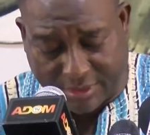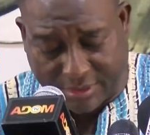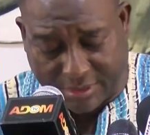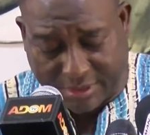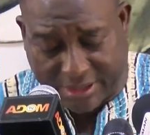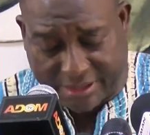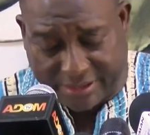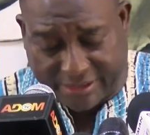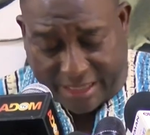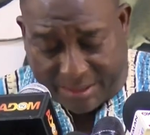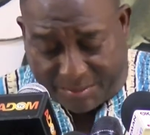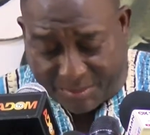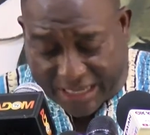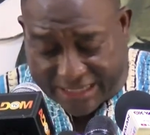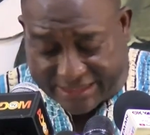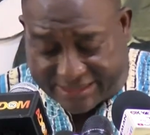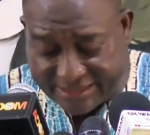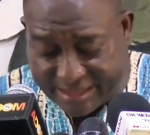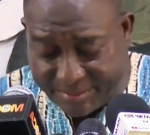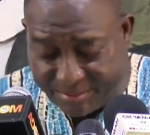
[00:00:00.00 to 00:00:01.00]
and thereby
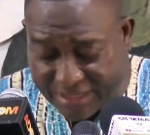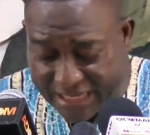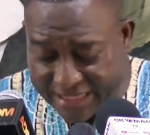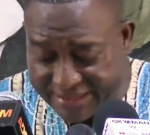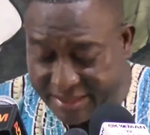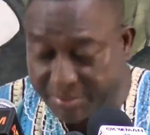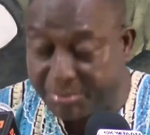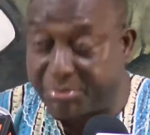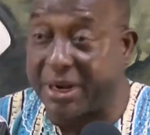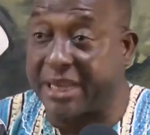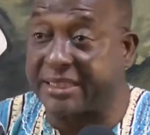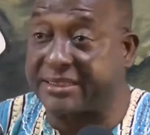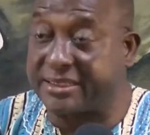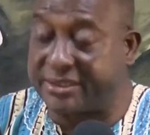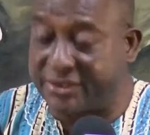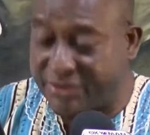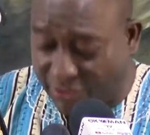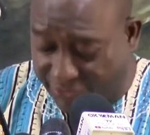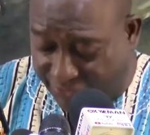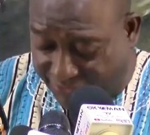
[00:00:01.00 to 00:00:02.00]
stabilize the
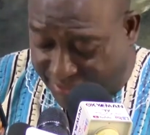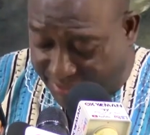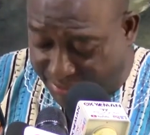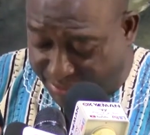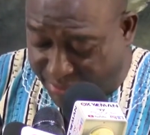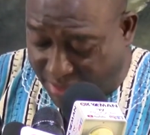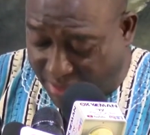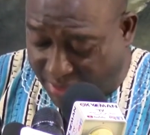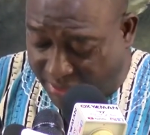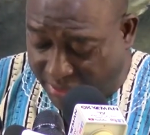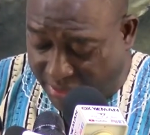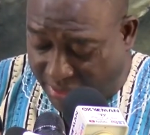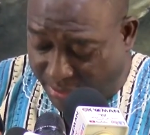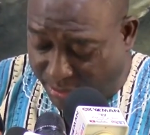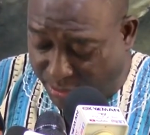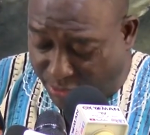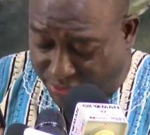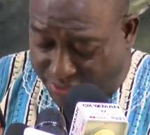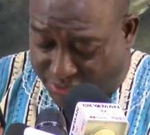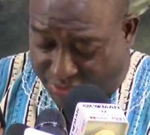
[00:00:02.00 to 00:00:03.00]
practice of liberal
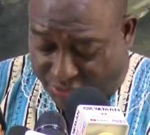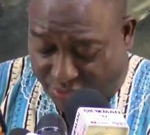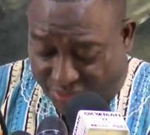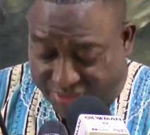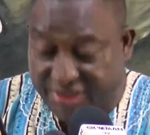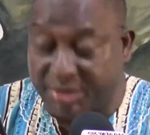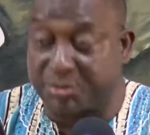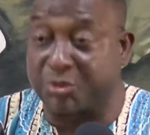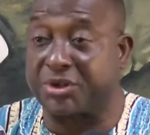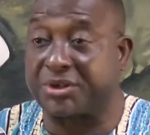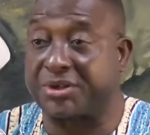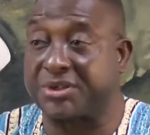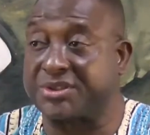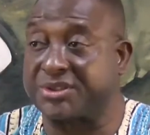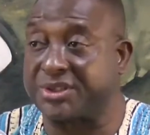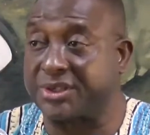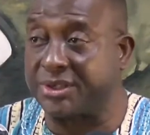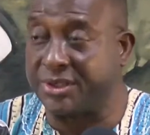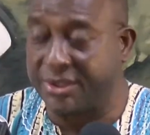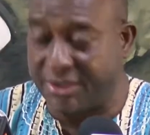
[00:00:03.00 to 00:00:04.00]
multi-choice
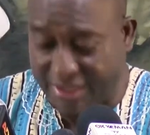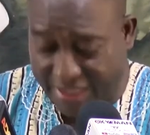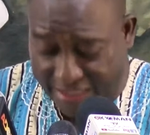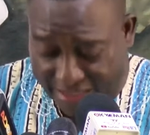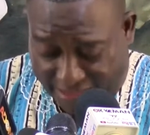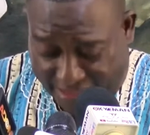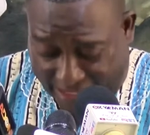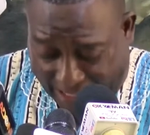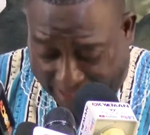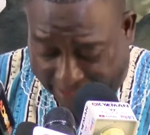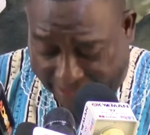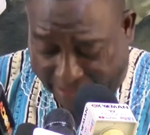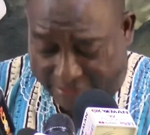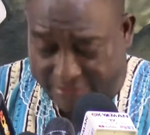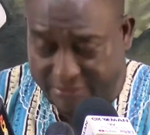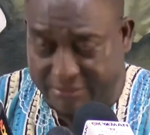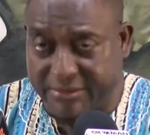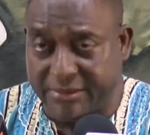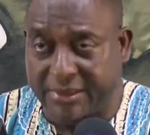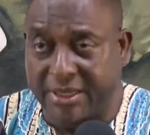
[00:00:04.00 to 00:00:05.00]
democracy in Ghana.
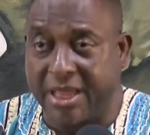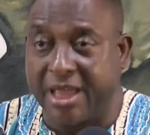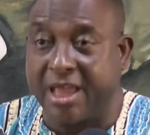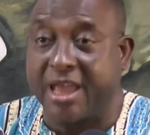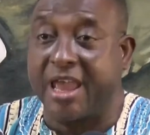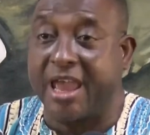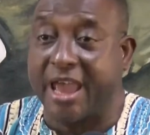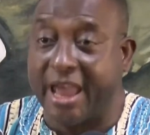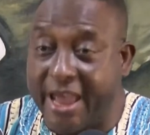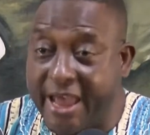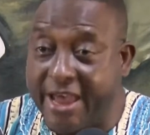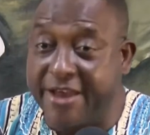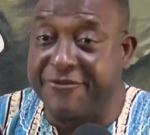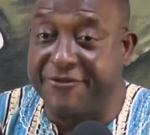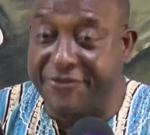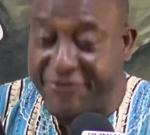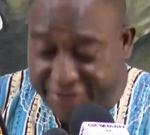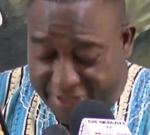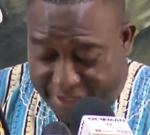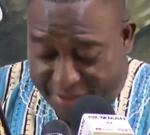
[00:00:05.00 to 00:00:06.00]

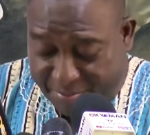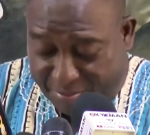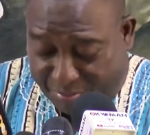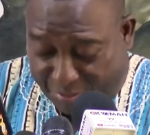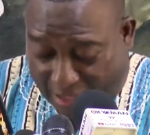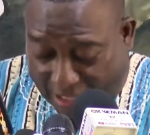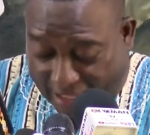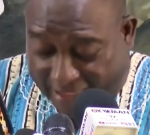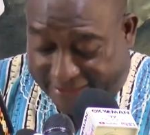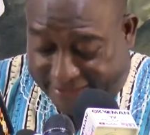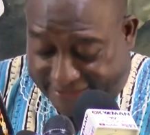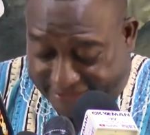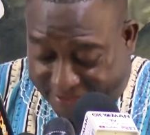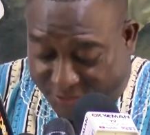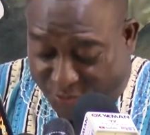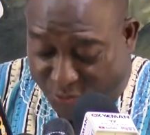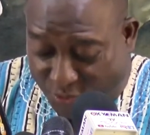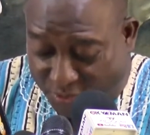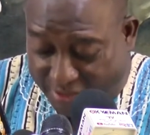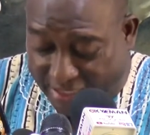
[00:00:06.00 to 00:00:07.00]
Every party
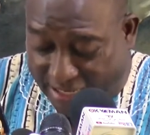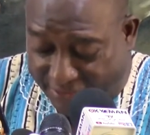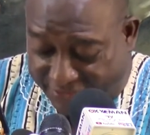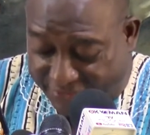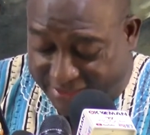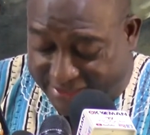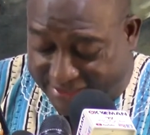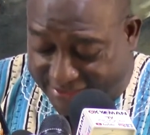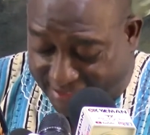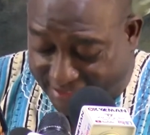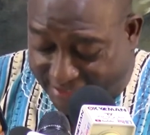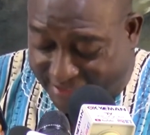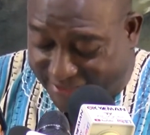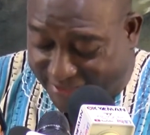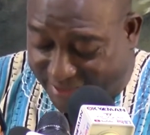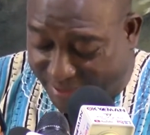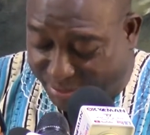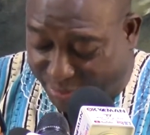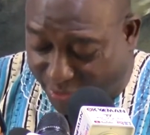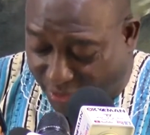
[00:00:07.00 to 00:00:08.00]
would have a stake in
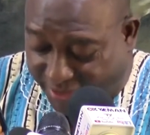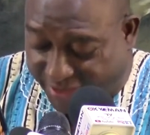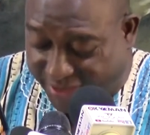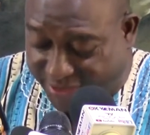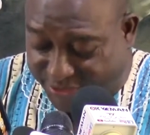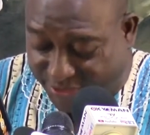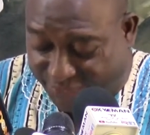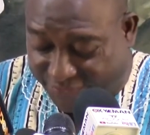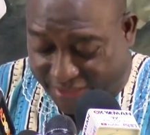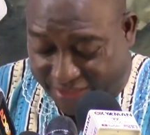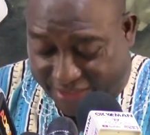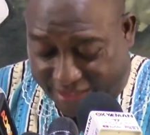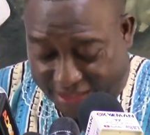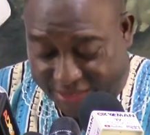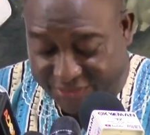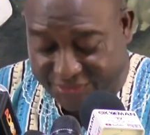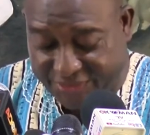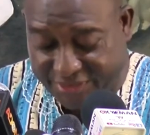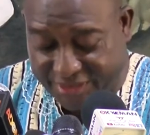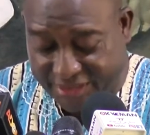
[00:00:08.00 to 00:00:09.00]
the progress of the
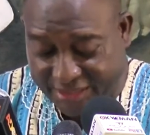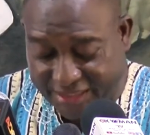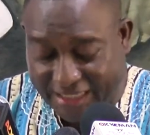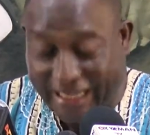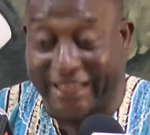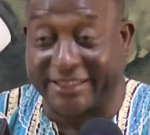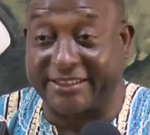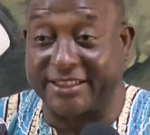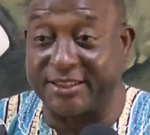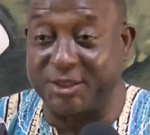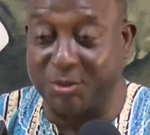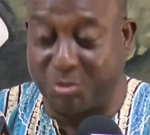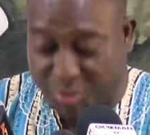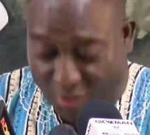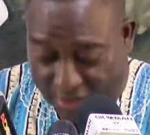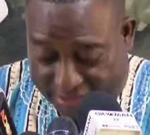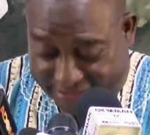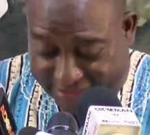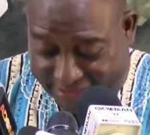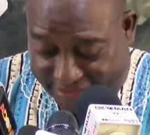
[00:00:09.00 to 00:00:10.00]
country at any
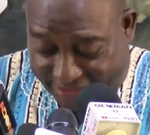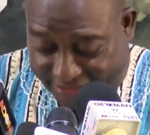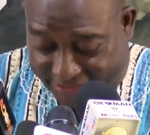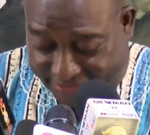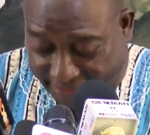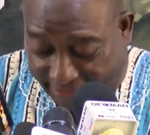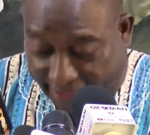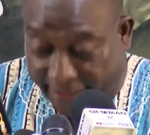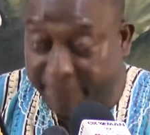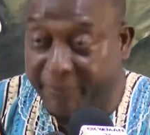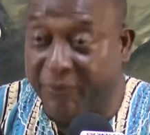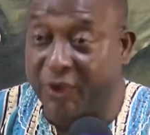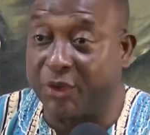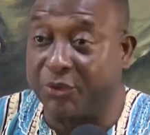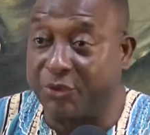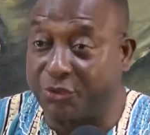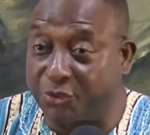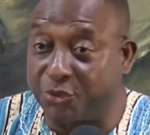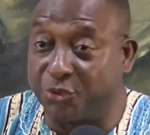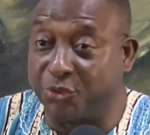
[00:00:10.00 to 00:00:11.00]
point in time
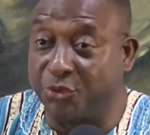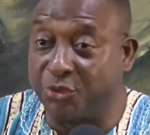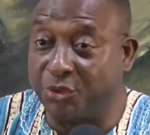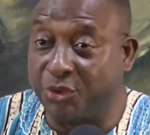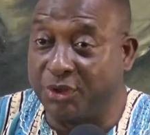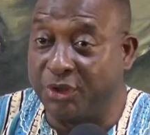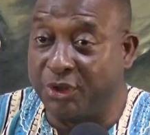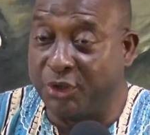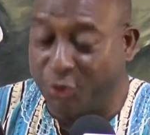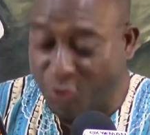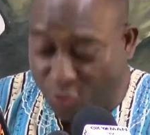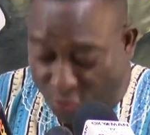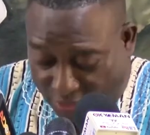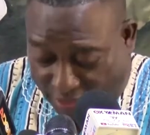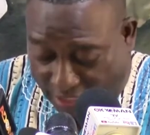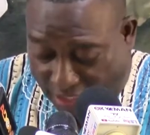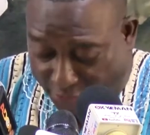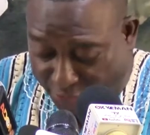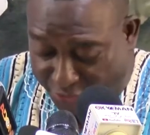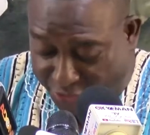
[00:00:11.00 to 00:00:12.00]
through
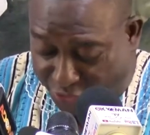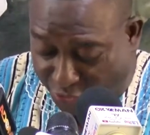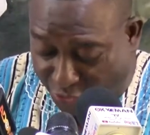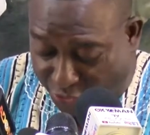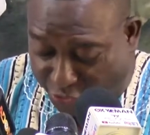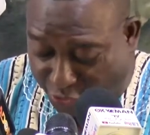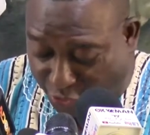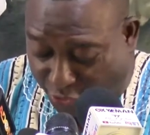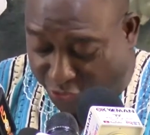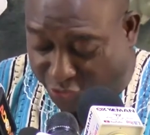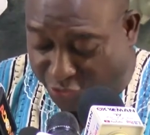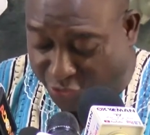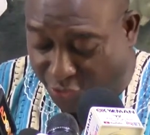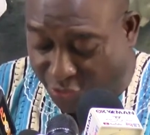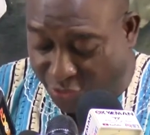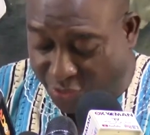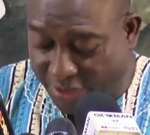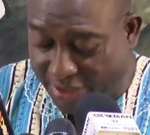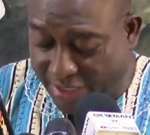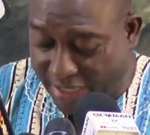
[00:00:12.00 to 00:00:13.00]
local resource
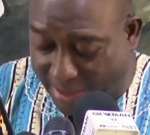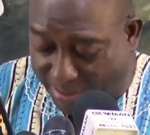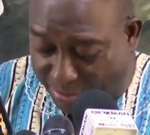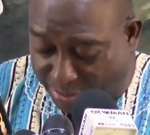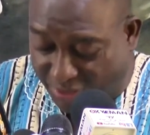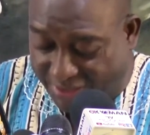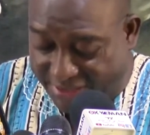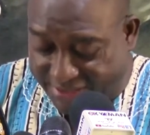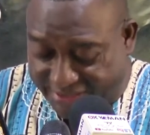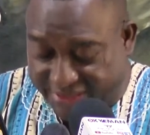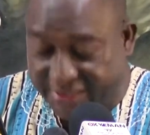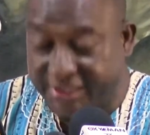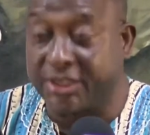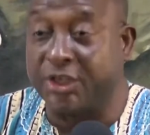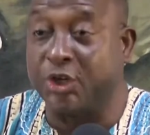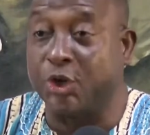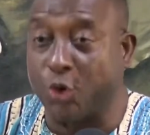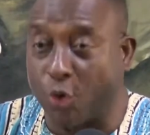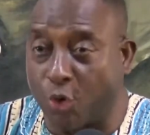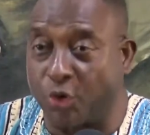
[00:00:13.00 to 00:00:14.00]
control and policy
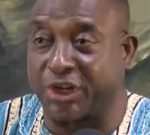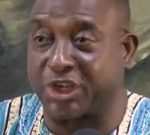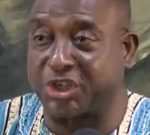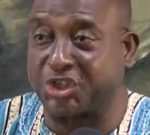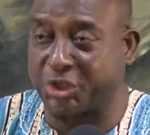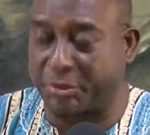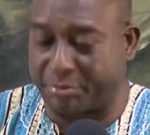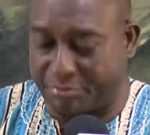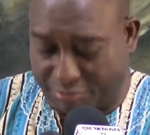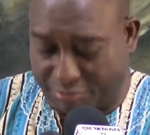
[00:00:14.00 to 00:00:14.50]
ownership.